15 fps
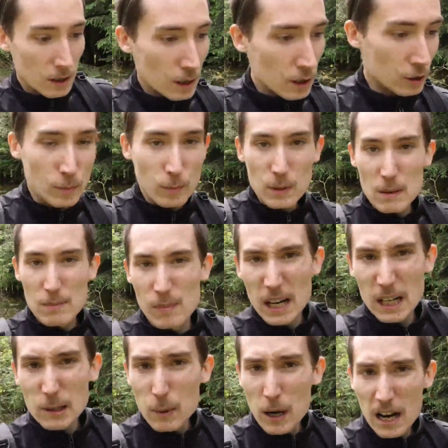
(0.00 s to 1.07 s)
should be a
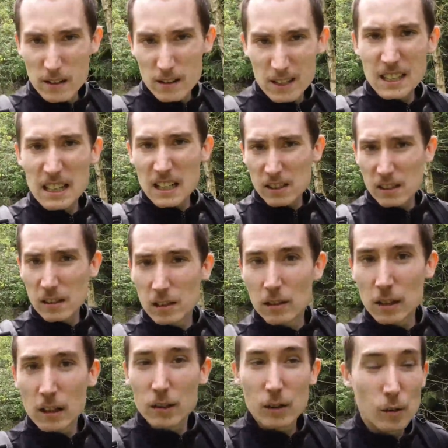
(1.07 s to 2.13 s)
bike path, I guess,
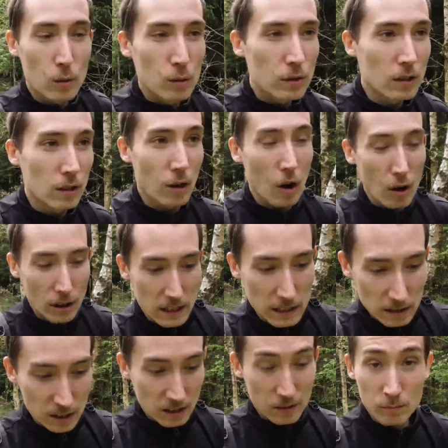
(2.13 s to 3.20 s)
that is going along
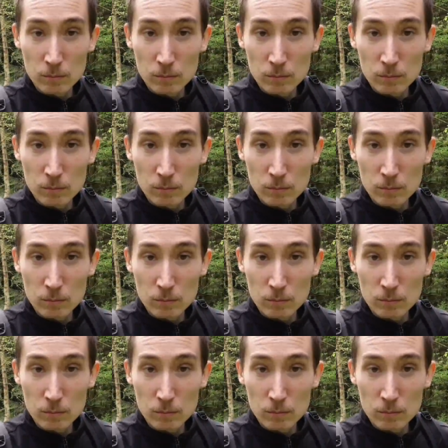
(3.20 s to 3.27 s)
it.